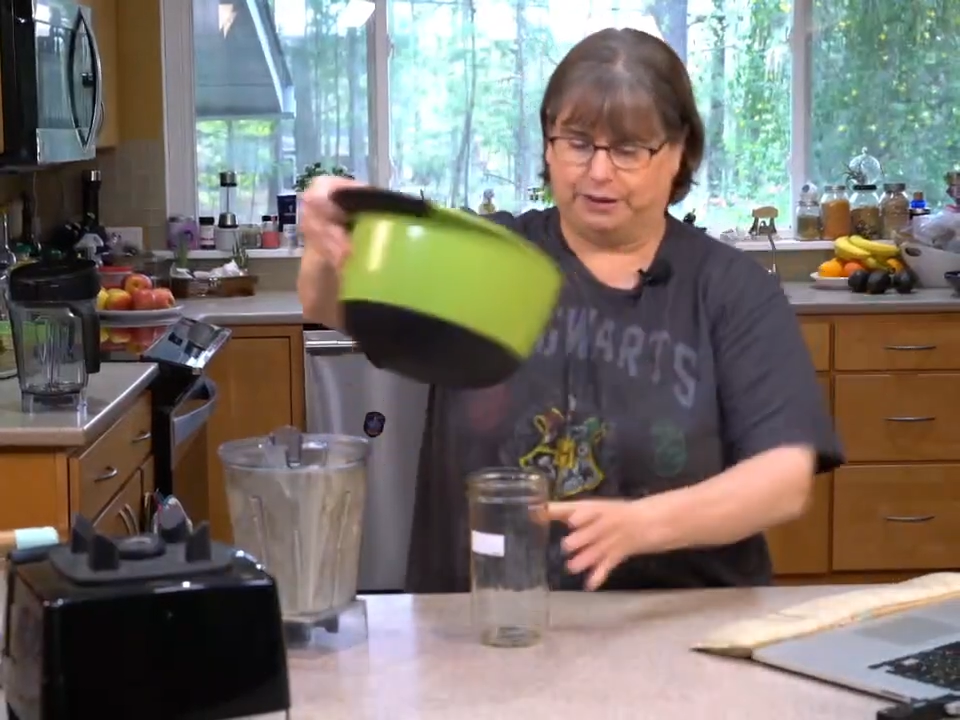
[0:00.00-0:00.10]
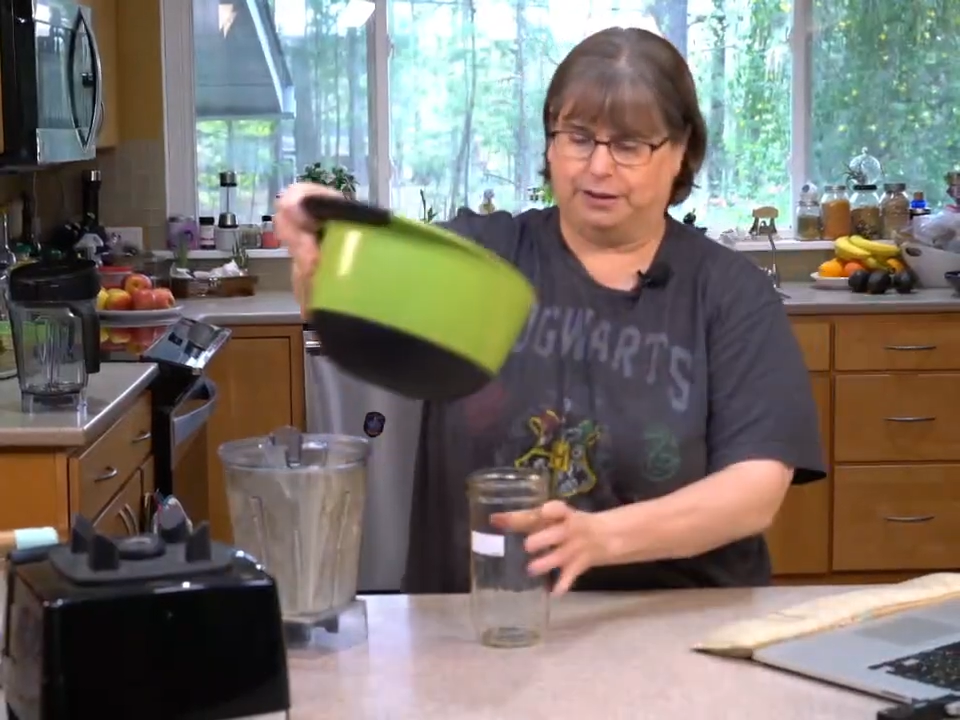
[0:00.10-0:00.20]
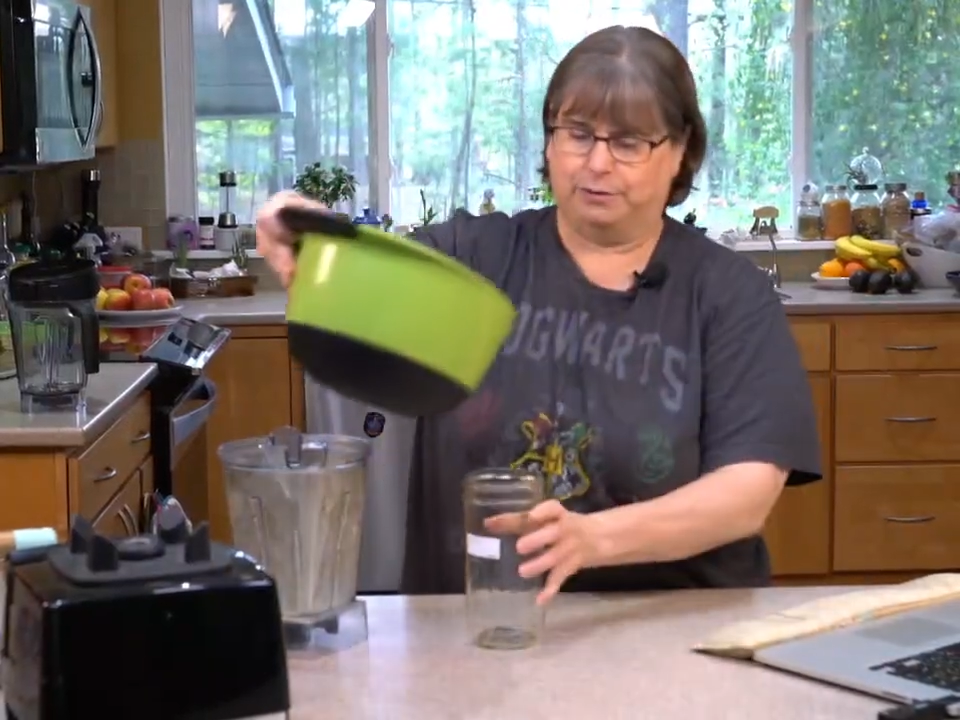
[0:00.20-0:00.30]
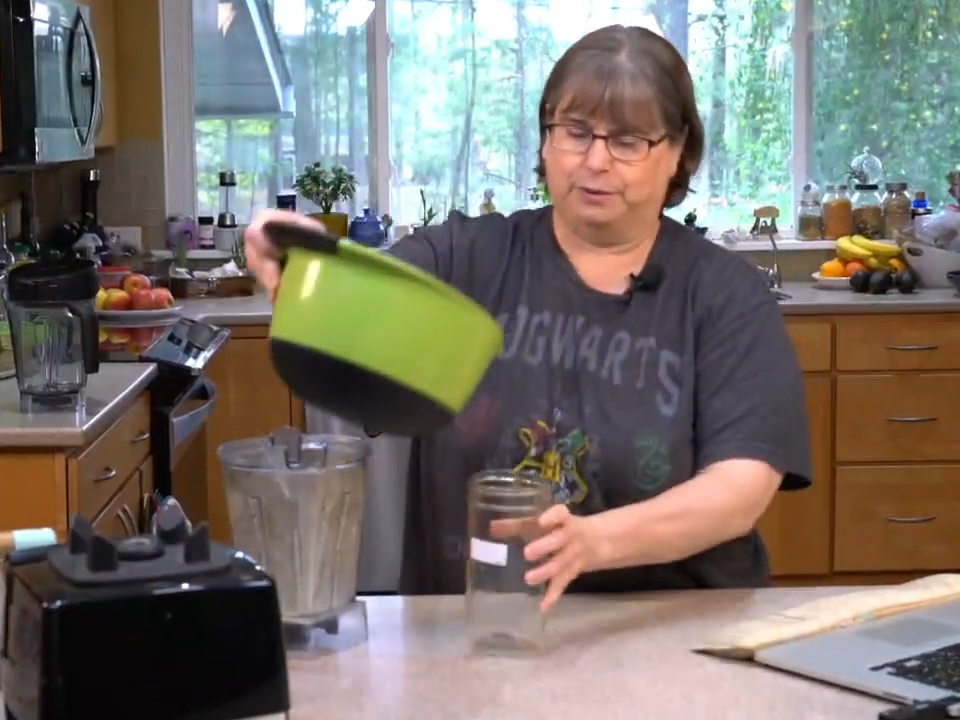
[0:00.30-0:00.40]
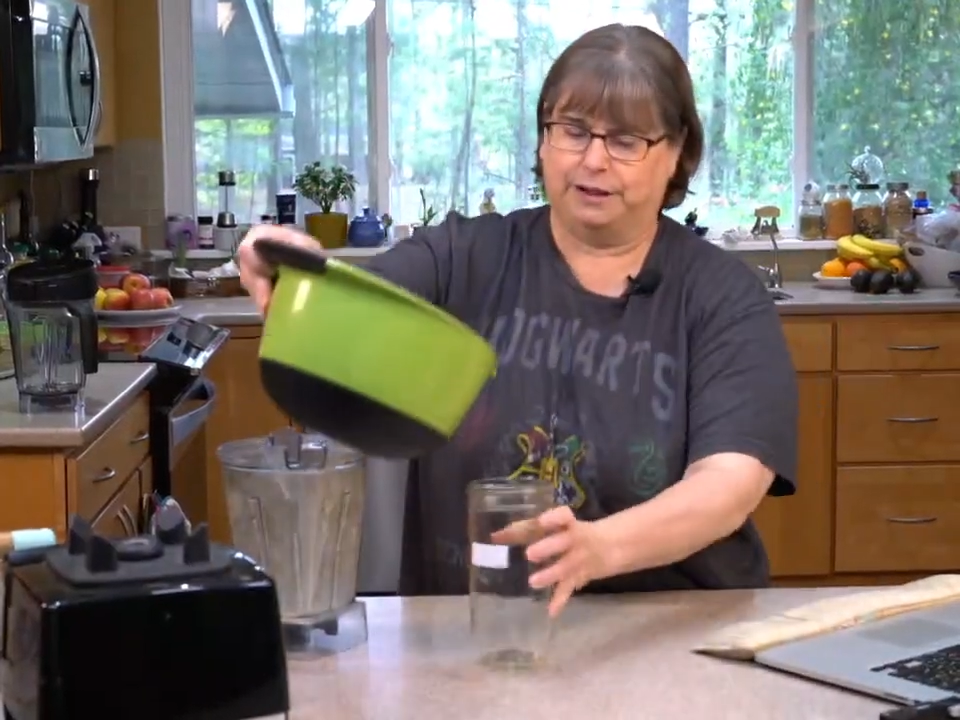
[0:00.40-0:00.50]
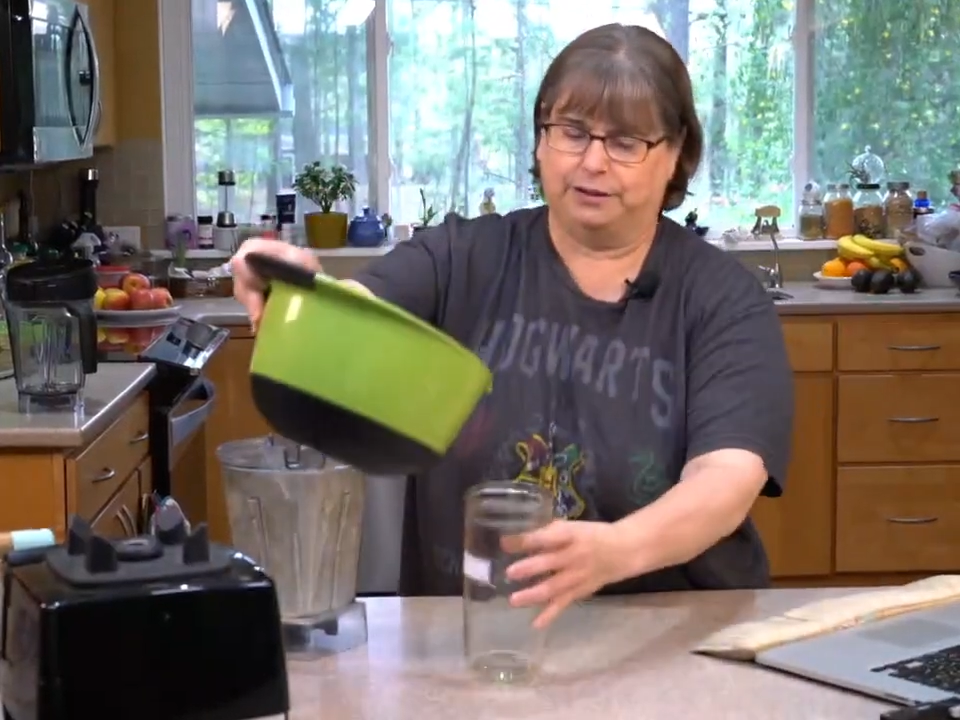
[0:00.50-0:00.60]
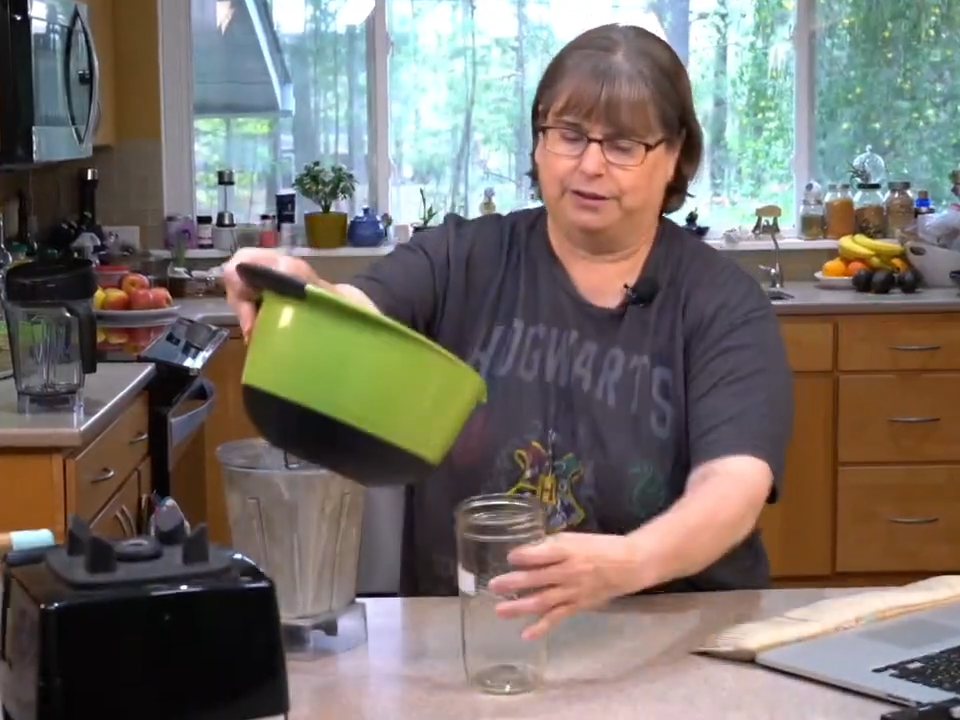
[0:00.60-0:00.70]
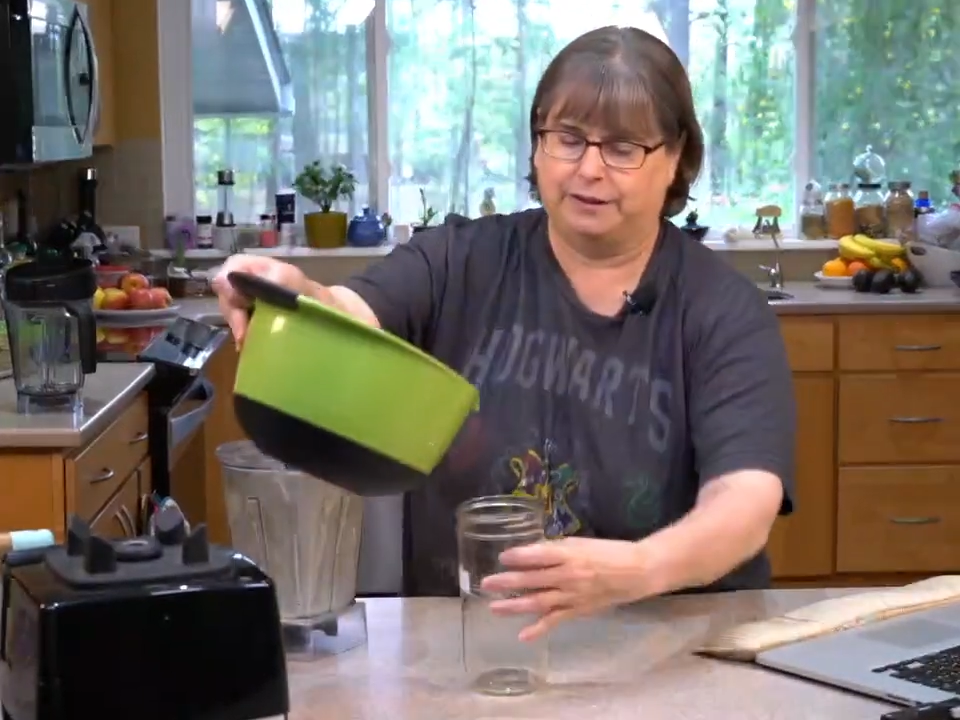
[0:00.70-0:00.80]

and here we can do